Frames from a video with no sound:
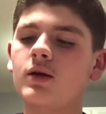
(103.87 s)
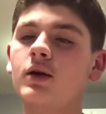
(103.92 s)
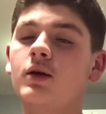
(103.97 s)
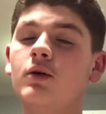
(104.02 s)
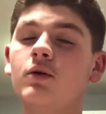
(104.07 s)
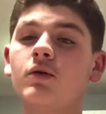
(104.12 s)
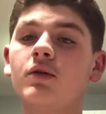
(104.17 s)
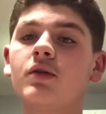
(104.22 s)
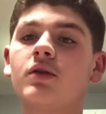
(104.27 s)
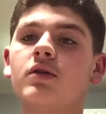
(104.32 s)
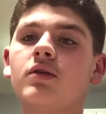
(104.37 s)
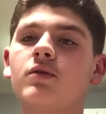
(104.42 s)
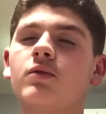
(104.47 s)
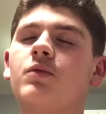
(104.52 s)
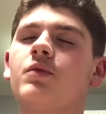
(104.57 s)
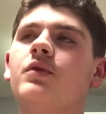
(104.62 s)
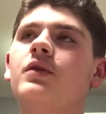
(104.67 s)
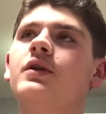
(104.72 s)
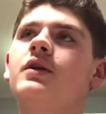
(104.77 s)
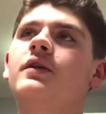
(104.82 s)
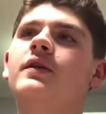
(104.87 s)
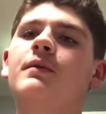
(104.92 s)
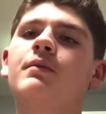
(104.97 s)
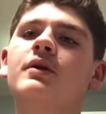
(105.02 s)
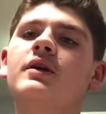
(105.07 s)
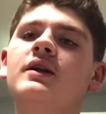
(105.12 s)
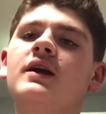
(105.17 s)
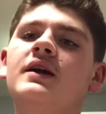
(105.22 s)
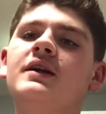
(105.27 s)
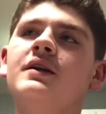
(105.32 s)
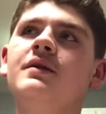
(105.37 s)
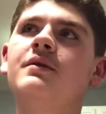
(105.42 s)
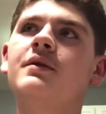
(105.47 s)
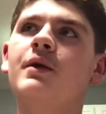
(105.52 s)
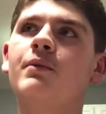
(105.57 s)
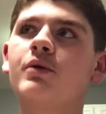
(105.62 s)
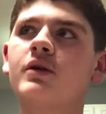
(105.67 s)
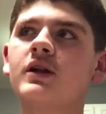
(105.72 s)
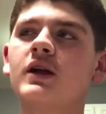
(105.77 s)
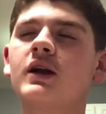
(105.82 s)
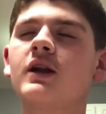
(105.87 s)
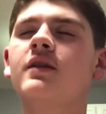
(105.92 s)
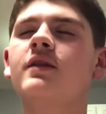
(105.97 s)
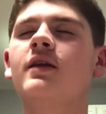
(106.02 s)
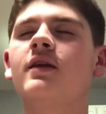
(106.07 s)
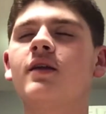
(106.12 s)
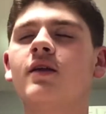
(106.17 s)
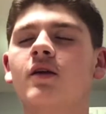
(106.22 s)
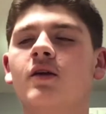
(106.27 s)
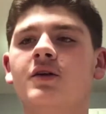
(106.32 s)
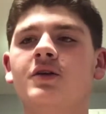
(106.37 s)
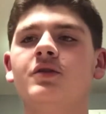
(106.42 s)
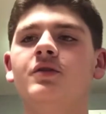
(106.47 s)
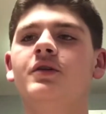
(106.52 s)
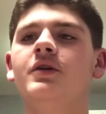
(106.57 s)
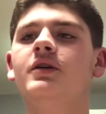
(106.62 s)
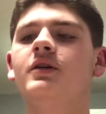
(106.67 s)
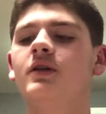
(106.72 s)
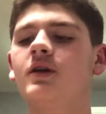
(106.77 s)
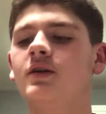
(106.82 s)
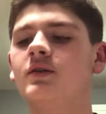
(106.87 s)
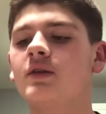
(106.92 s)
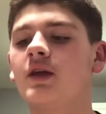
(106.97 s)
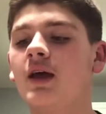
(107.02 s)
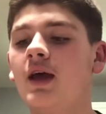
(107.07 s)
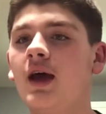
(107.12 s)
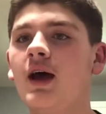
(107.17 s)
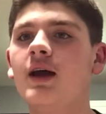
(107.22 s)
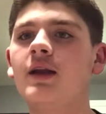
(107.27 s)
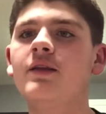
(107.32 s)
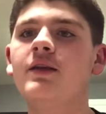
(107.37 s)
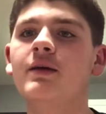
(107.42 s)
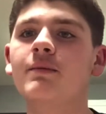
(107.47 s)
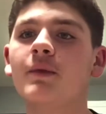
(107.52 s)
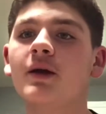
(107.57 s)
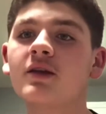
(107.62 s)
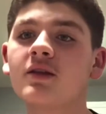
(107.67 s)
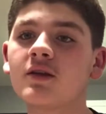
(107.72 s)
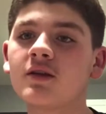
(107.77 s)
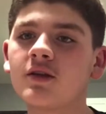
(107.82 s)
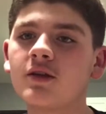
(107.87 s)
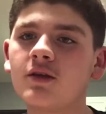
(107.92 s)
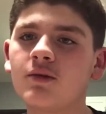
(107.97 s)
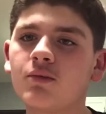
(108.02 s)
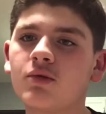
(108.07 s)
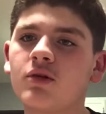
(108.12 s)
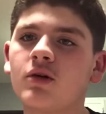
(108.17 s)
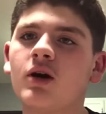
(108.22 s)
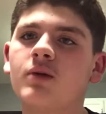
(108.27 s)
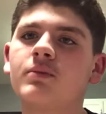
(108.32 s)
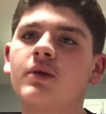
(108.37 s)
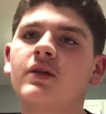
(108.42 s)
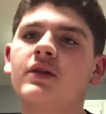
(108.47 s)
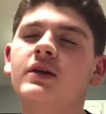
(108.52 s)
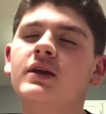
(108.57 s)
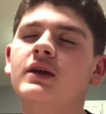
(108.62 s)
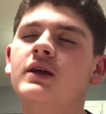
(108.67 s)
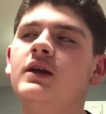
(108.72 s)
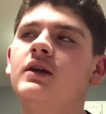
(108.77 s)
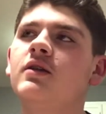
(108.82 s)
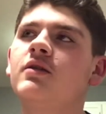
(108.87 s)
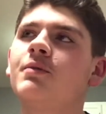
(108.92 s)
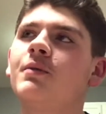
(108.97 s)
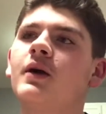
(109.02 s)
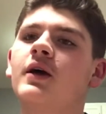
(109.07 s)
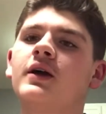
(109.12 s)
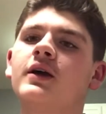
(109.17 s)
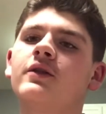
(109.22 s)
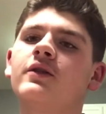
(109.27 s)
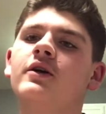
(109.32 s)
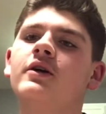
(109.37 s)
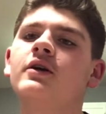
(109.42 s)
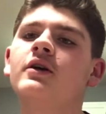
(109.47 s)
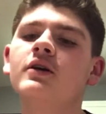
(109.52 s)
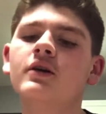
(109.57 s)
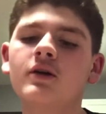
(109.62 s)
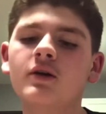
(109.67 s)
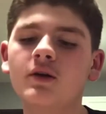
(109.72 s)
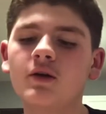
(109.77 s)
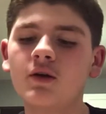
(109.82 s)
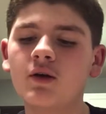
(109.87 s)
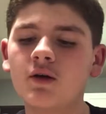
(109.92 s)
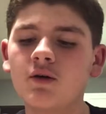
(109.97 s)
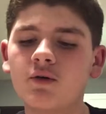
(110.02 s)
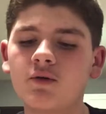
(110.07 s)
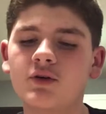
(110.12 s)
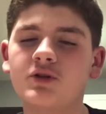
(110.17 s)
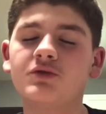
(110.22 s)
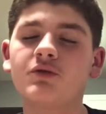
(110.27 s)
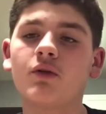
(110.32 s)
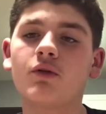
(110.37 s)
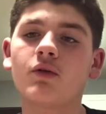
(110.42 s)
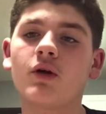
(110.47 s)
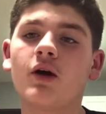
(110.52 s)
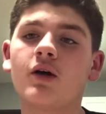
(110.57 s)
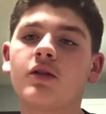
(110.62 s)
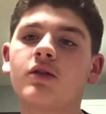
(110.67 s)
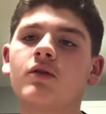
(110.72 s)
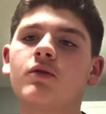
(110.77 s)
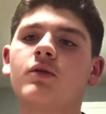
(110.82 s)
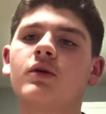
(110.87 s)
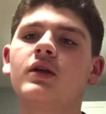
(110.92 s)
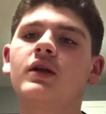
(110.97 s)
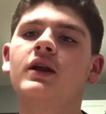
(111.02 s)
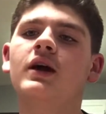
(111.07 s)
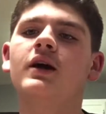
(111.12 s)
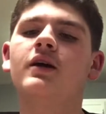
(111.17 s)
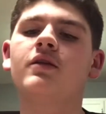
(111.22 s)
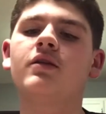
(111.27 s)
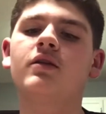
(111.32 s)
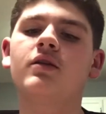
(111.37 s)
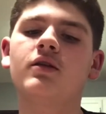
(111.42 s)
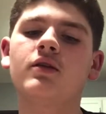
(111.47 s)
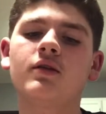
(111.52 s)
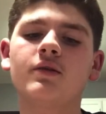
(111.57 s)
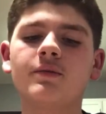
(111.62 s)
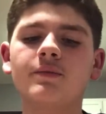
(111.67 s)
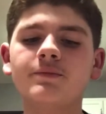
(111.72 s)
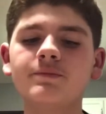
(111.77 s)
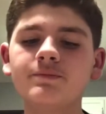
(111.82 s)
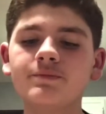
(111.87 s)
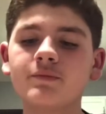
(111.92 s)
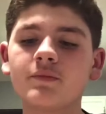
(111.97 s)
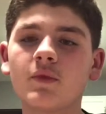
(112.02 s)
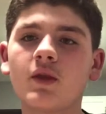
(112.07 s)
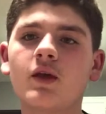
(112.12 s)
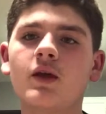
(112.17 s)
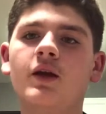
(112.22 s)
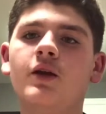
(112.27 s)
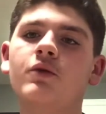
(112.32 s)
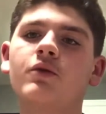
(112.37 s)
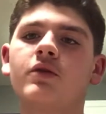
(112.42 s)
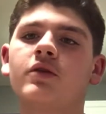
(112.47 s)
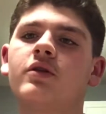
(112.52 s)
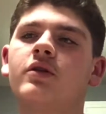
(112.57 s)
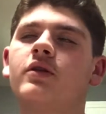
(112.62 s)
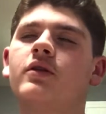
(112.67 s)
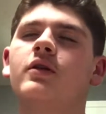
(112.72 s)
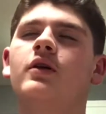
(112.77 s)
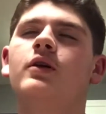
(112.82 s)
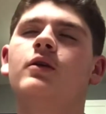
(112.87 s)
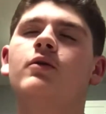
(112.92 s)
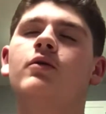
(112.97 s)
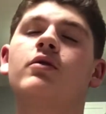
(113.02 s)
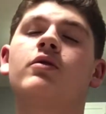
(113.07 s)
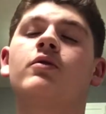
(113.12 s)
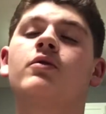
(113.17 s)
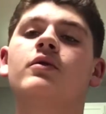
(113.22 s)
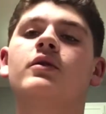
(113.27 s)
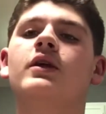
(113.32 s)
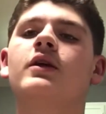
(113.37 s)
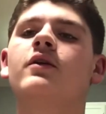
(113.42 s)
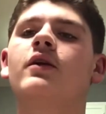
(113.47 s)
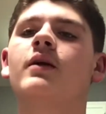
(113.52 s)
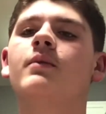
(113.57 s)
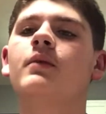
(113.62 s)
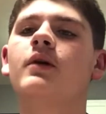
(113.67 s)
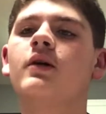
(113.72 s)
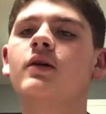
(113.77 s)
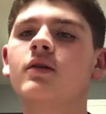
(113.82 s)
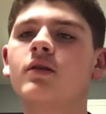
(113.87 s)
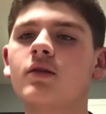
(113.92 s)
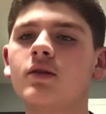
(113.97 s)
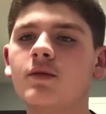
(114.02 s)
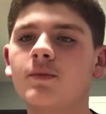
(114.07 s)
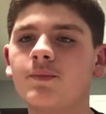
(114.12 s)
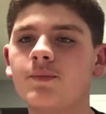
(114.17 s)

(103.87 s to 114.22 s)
It was really good. They put a lot of detail into it, and they had the amazing theme song by the Dickies playing in there, which was also really nice. And it was a really great maze.